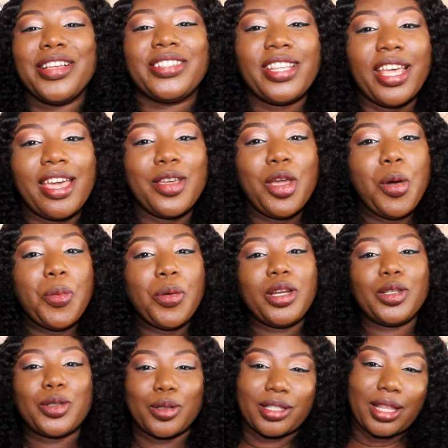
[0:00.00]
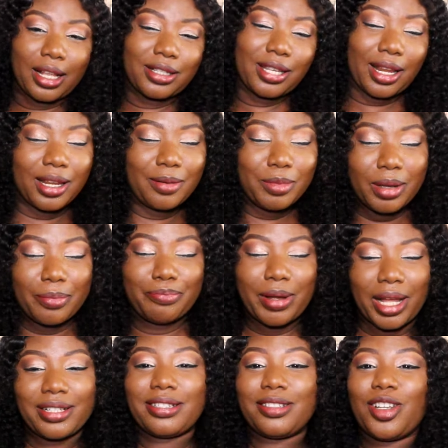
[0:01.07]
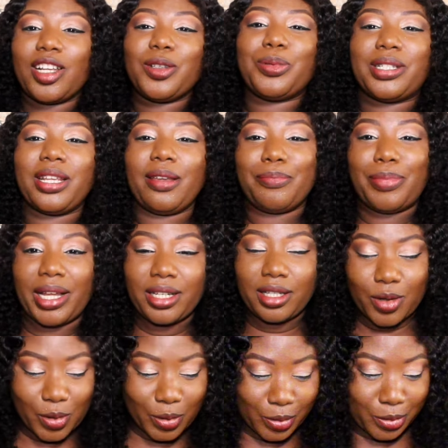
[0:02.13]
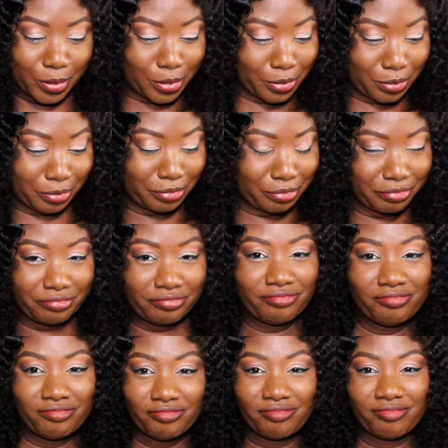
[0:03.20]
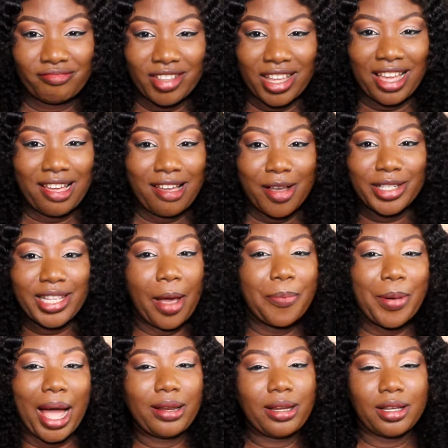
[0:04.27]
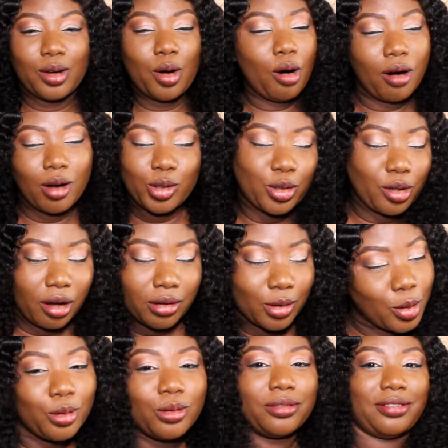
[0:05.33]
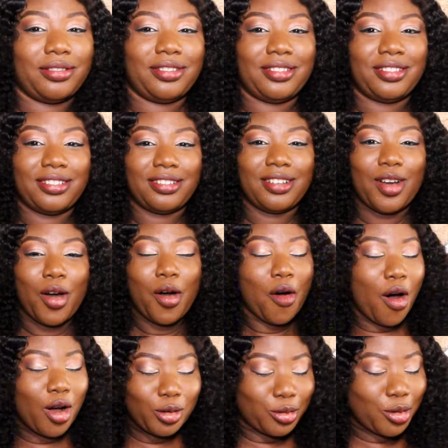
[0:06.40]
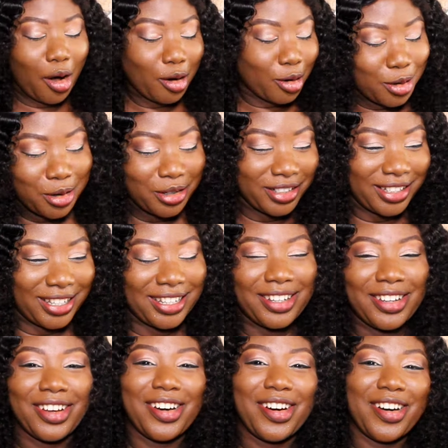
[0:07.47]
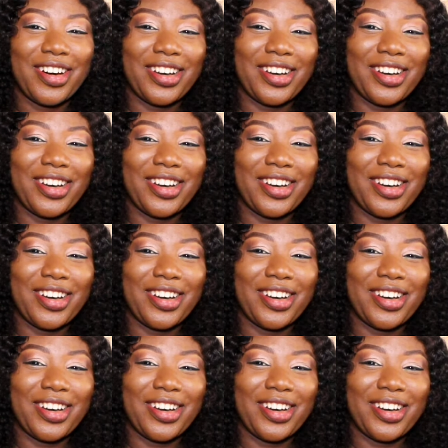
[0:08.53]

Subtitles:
See, you people need to start telling me, but just be saying Bani go Odogu. Say Bani go Odogu. Odogu.